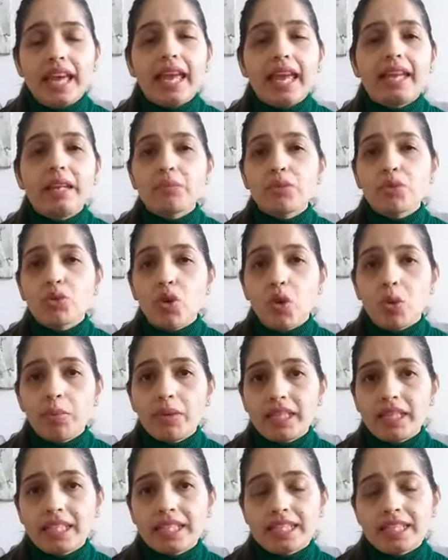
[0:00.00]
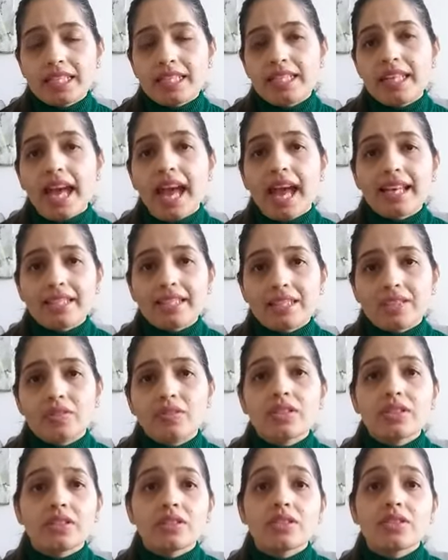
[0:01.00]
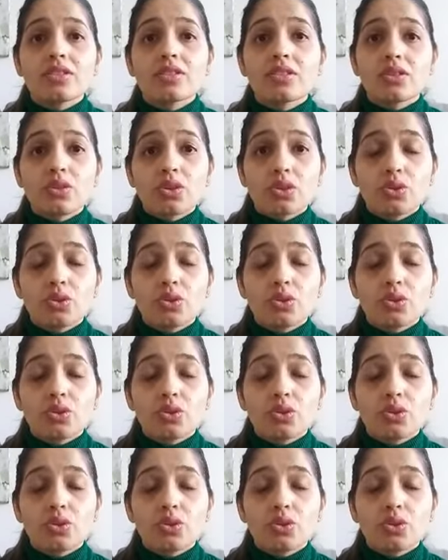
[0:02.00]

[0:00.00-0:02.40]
and absorbing it in as if this is